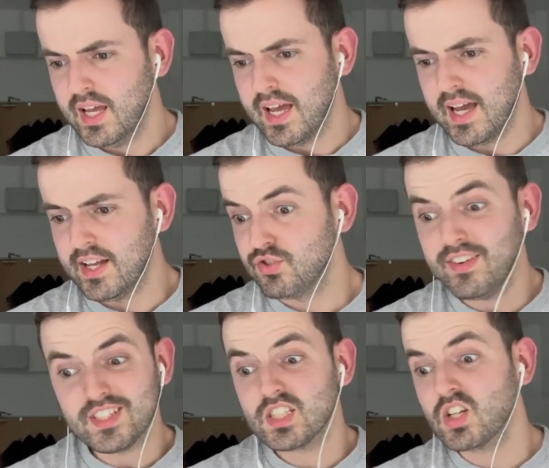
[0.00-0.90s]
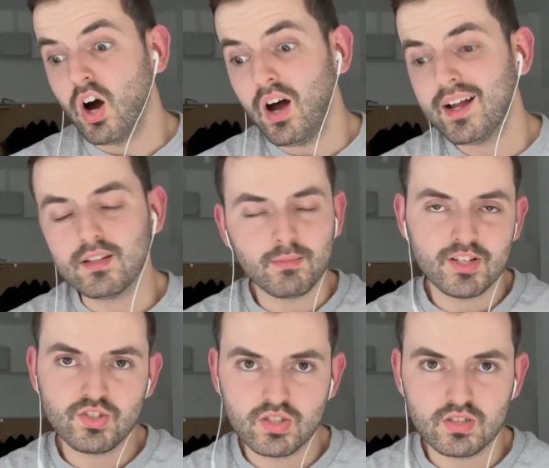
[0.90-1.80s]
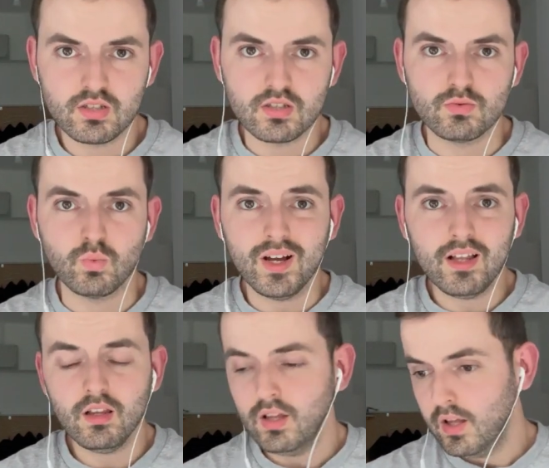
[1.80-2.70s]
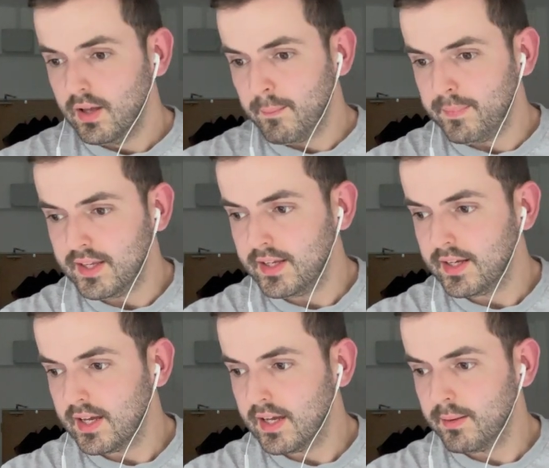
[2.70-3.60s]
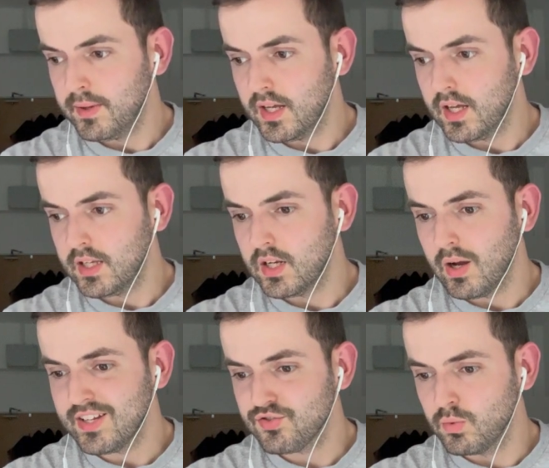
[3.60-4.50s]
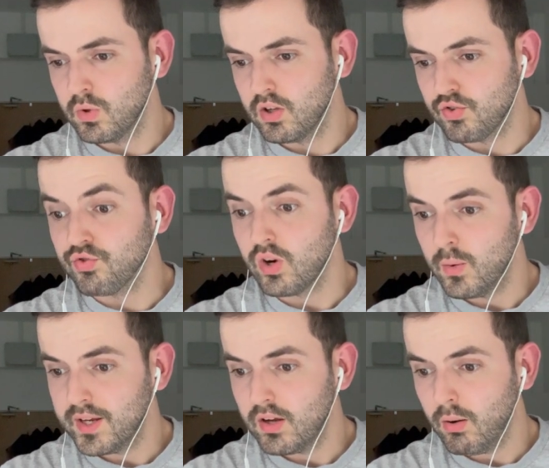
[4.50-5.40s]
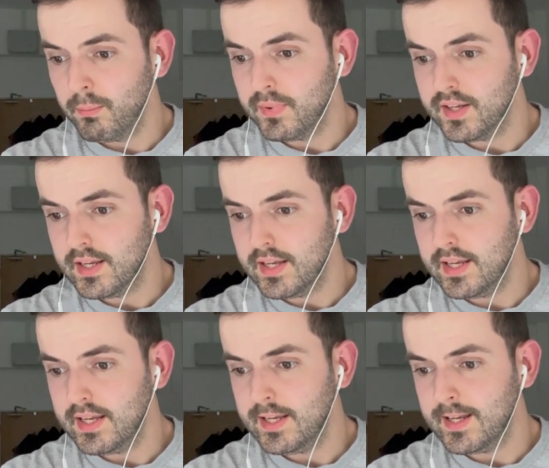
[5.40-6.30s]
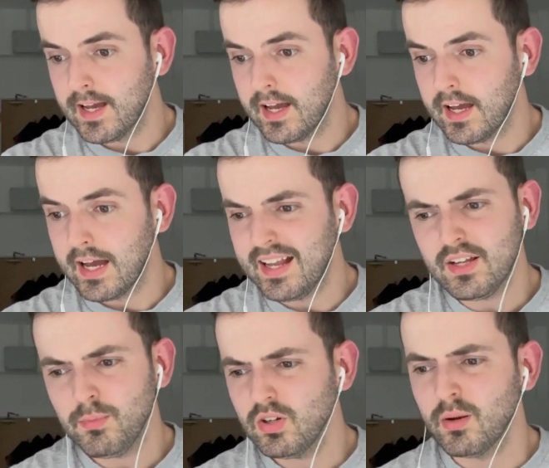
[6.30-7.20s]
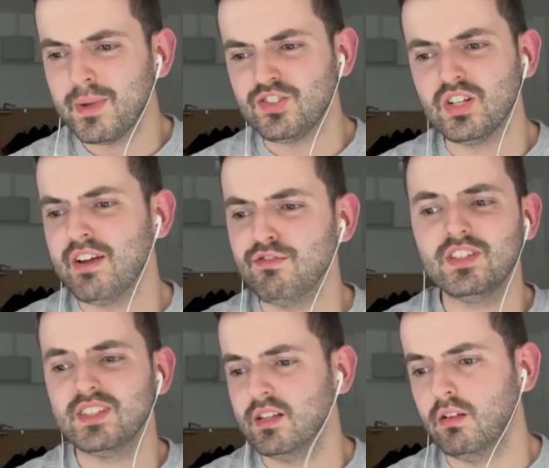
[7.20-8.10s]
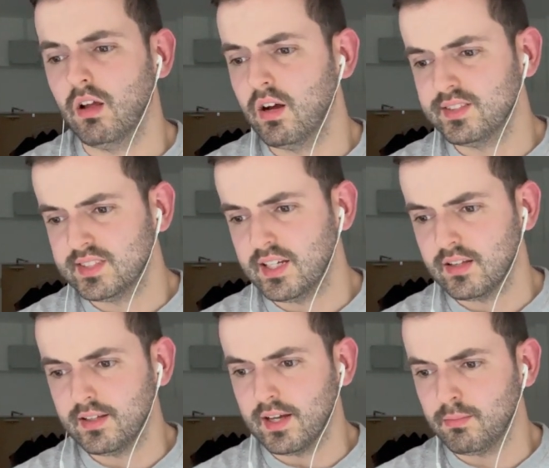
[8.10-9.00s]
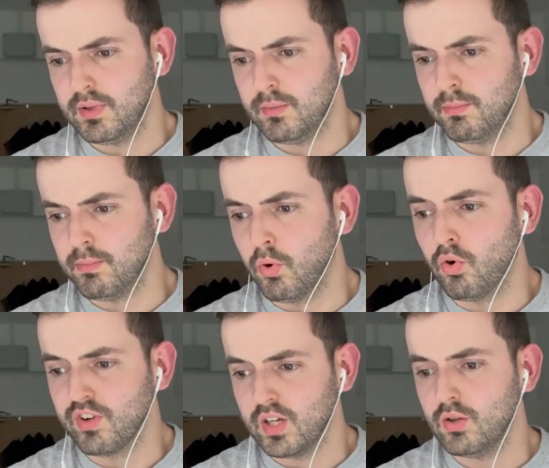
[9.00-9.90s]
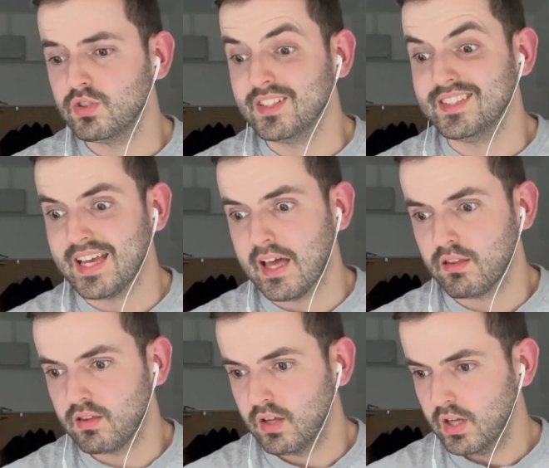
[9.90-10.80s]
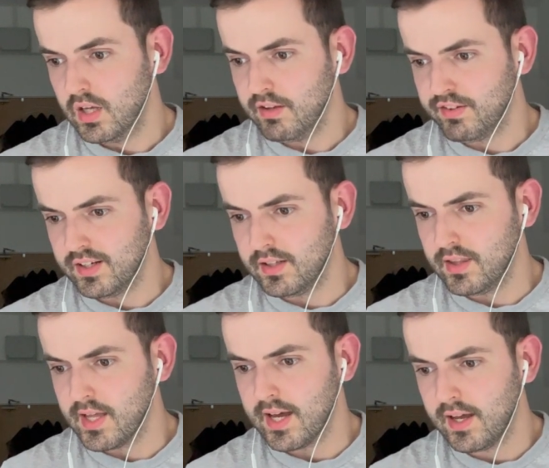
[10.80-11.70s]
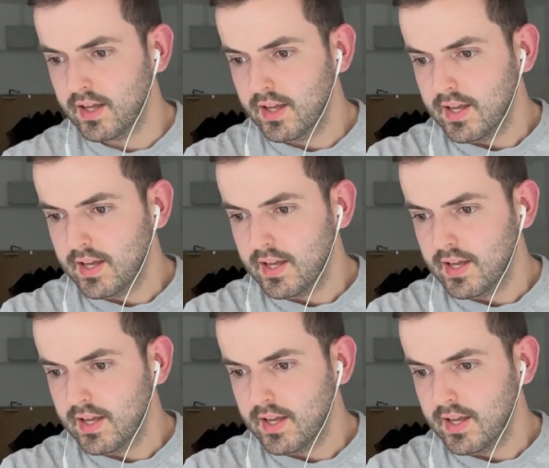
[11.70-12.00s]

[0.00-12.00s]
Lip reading: Travis Scott, I did mention as well, being, you know, Astroworld growing on me. I'm not going to mention every single artist here. I think I'd be boring you to death if I did that.